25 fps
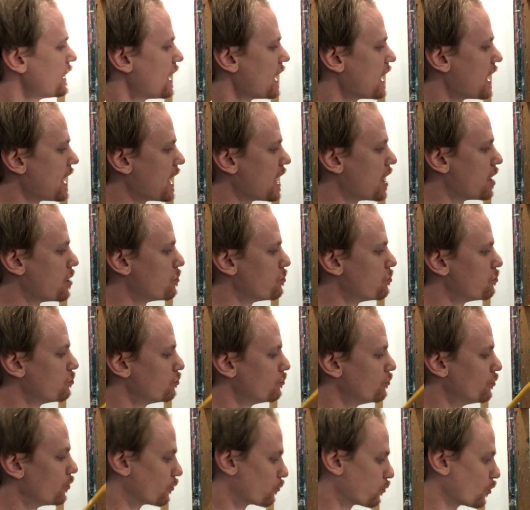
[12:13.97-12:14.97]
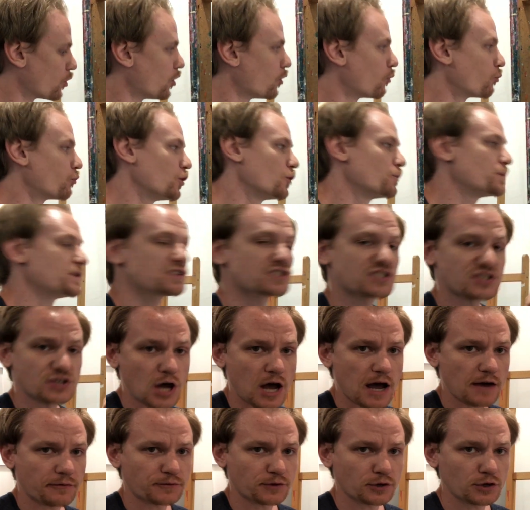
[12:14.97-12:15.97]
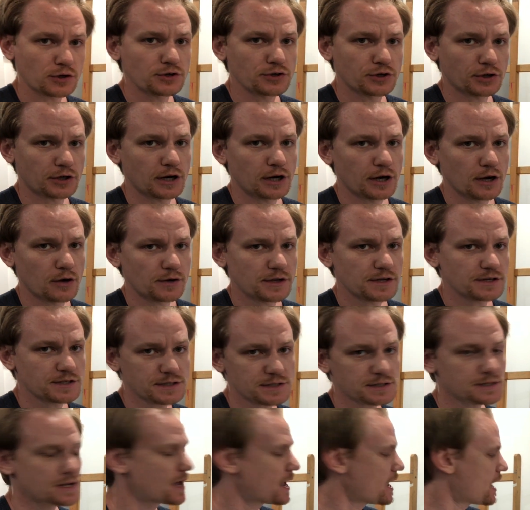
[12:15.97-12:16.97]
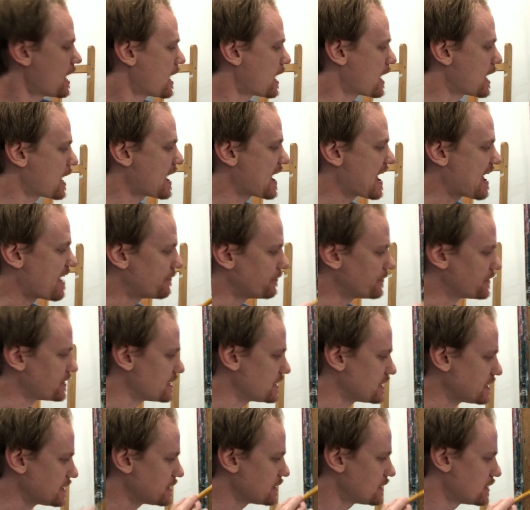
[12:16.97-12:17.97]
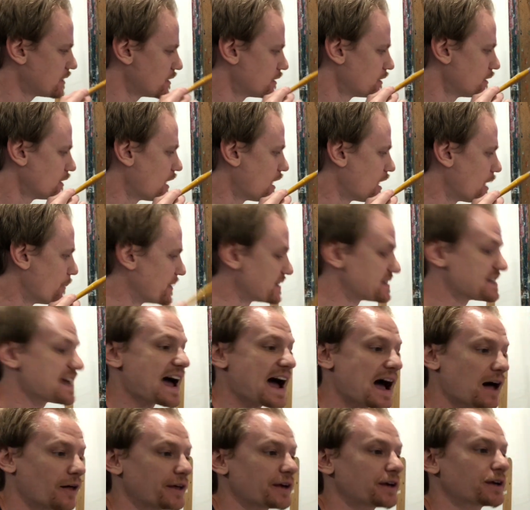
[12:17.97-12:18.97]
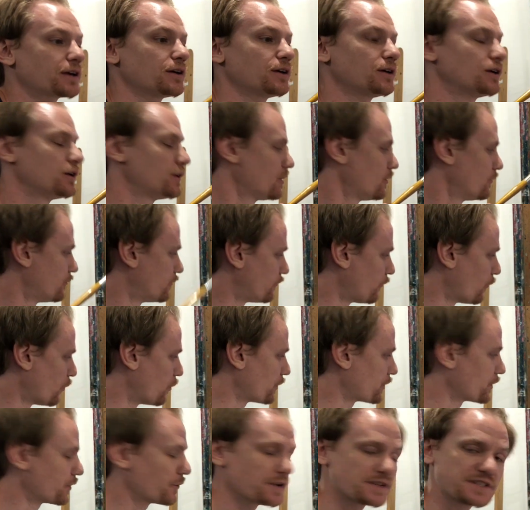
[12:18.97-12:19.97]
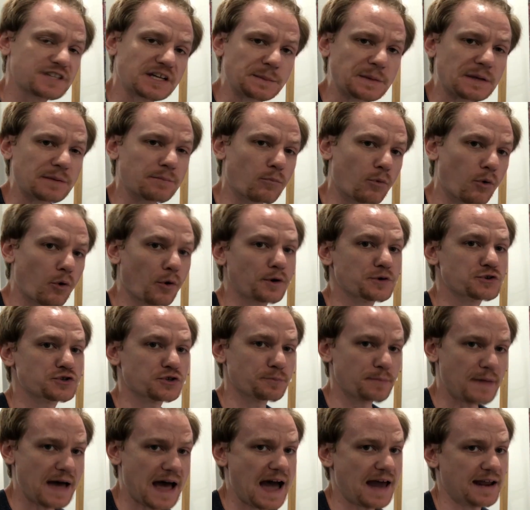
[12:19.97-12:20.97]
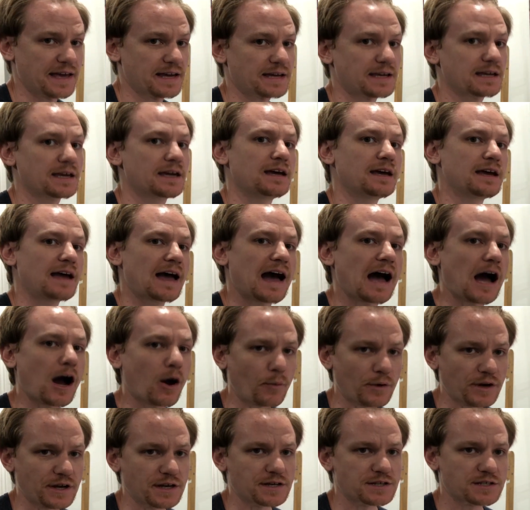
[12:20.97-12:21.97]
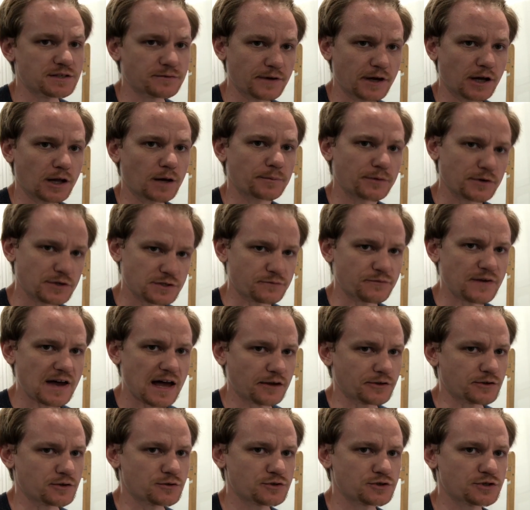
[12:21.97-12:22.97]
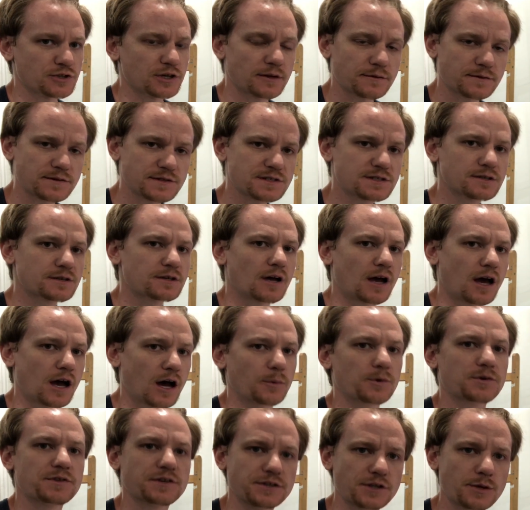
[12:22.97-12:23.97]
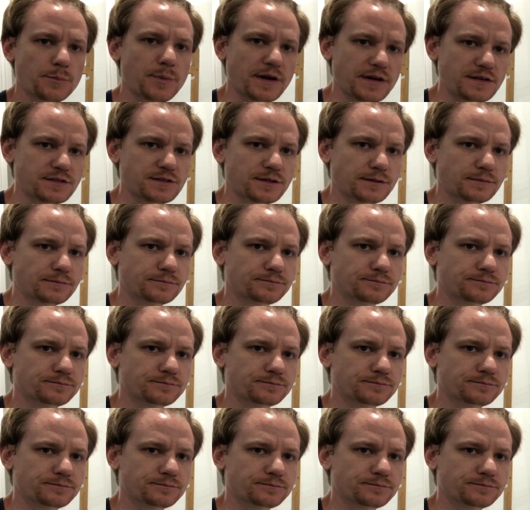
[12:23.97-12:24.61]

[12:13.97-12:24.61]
The roll will be softer, you're going to notice, and the metallic foil is going to be more dramatic how we develop those value shifts within the painting.